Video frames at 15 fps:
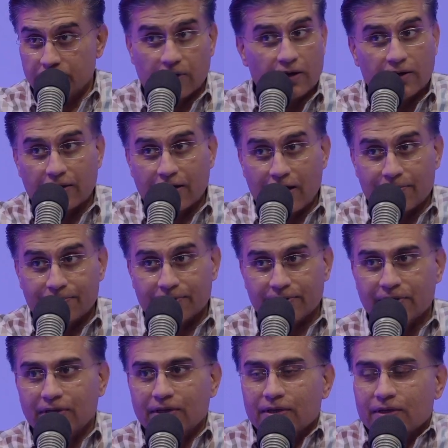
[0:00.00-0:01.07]
It'll all happen.
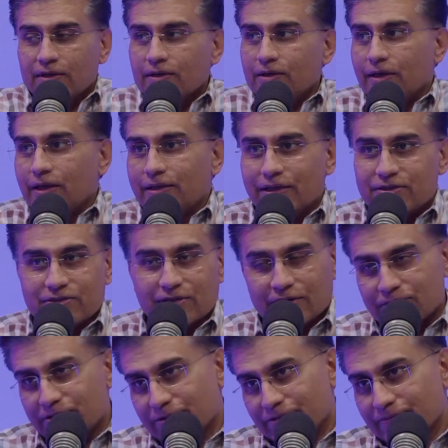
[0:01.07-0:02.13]
Yeah. yeah. And that's not true.